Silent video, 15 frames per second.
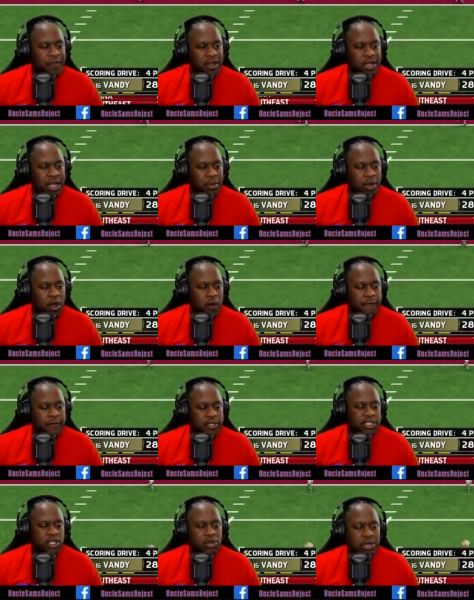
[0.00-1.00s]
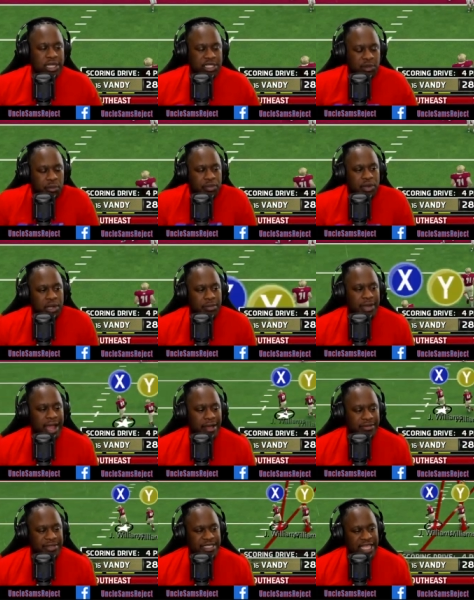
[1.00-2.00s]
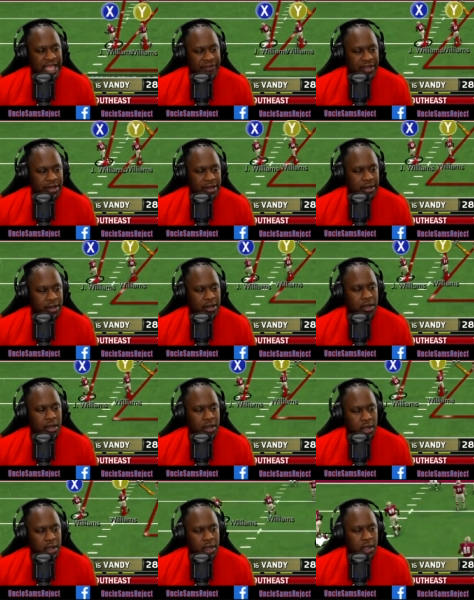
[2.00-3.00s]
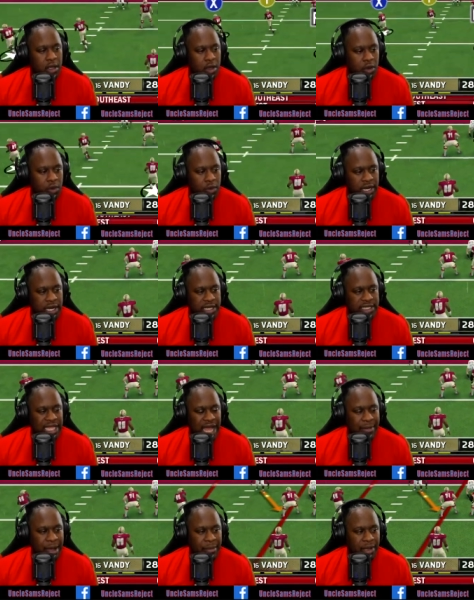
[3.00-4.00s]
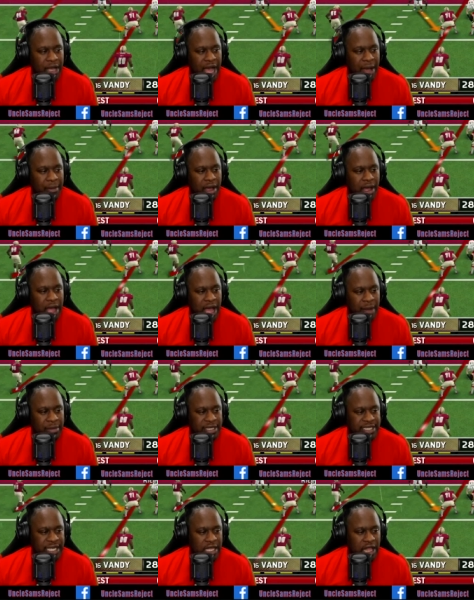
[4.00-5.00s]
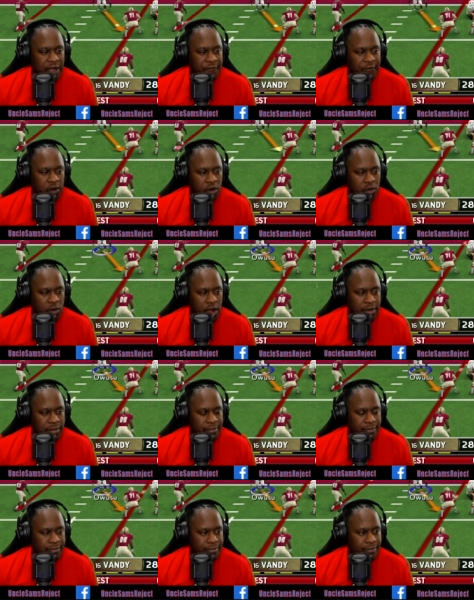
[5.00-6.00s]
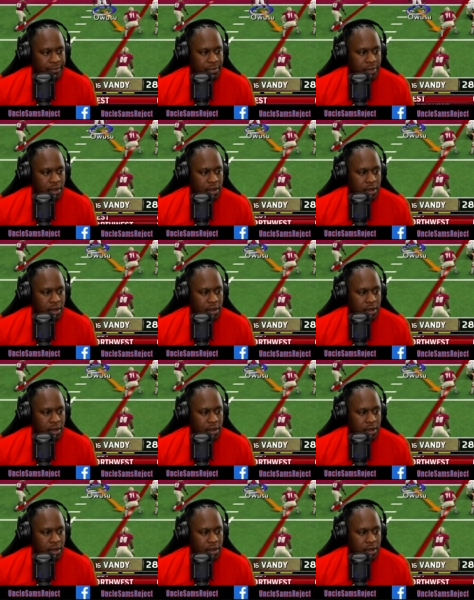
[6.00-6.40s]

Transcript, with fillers: All right, so I figured they would go for two. This will put them down seven. We need to stop. I'm a, I'm a, I'm a sell out for the run